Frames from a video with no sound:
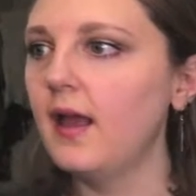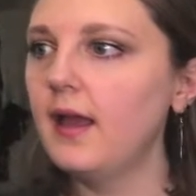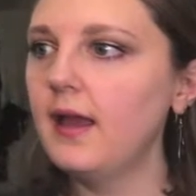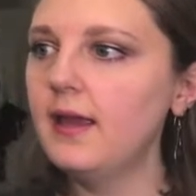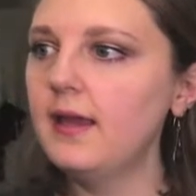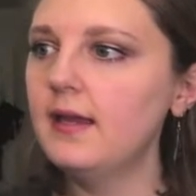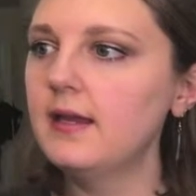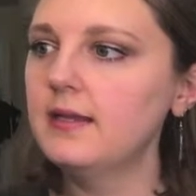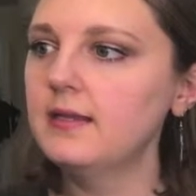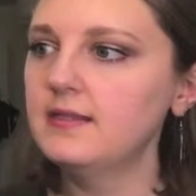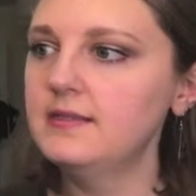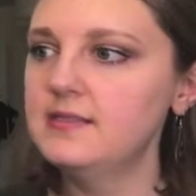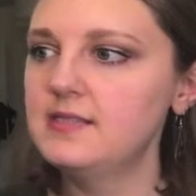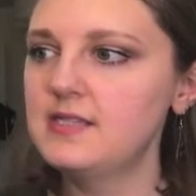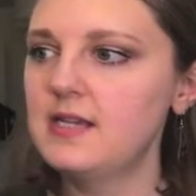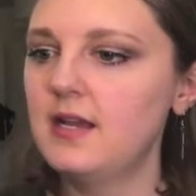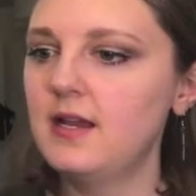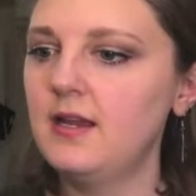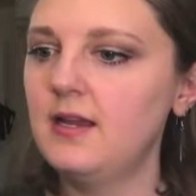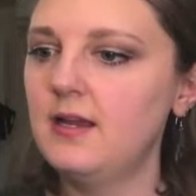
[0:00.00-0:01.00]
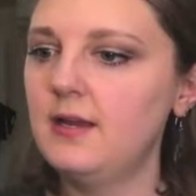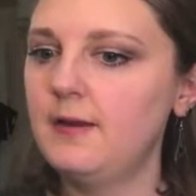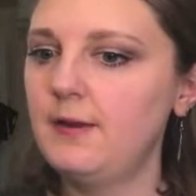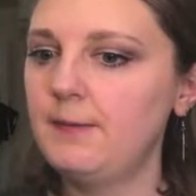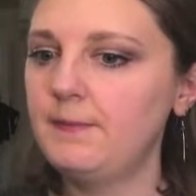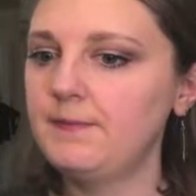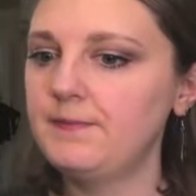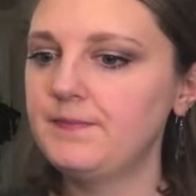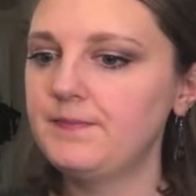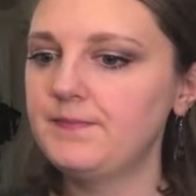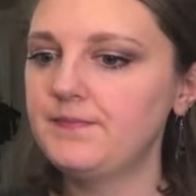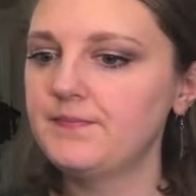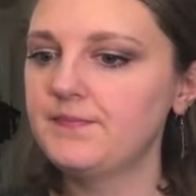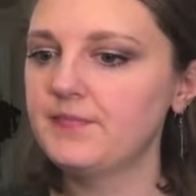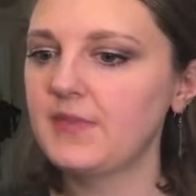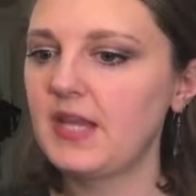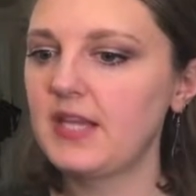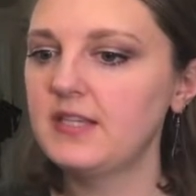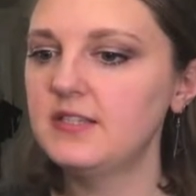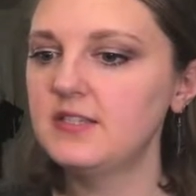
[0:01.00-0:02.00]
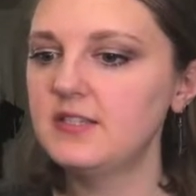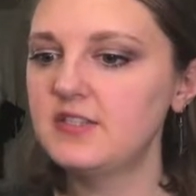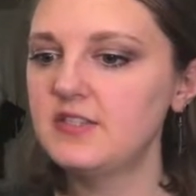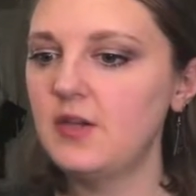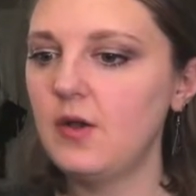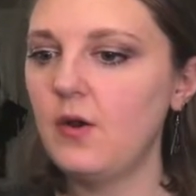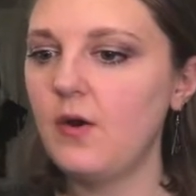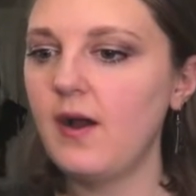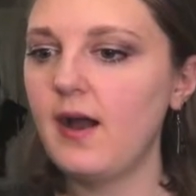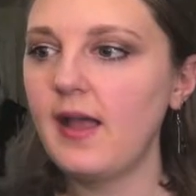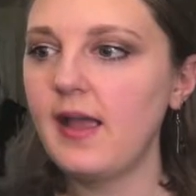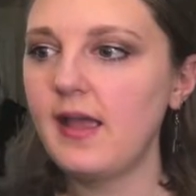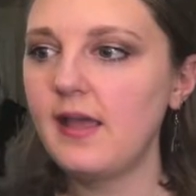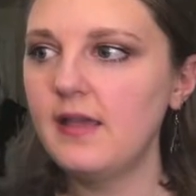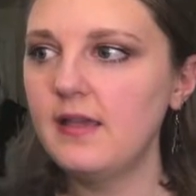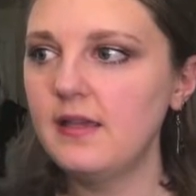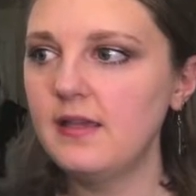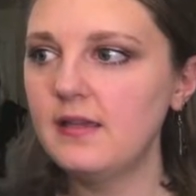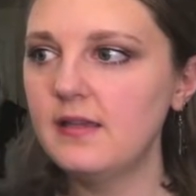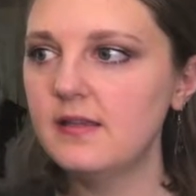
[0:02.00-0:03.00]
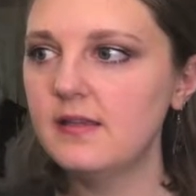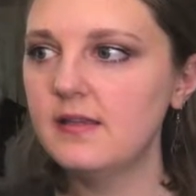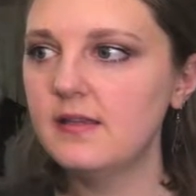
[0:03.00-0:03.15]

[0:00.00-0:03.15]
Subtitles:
And so I